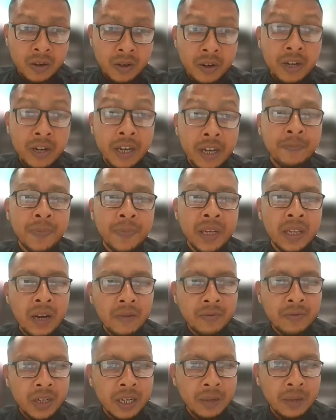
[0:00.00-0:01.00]
or April,
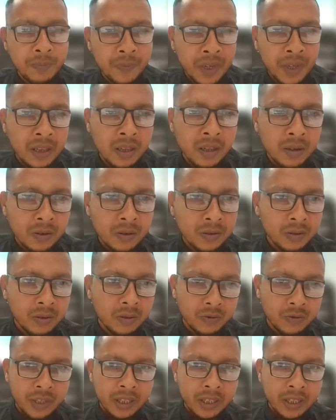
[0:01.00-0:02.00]
after April,
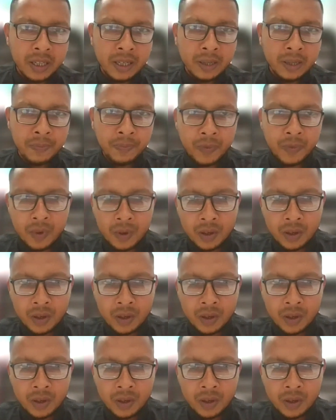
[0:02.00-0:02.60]
when they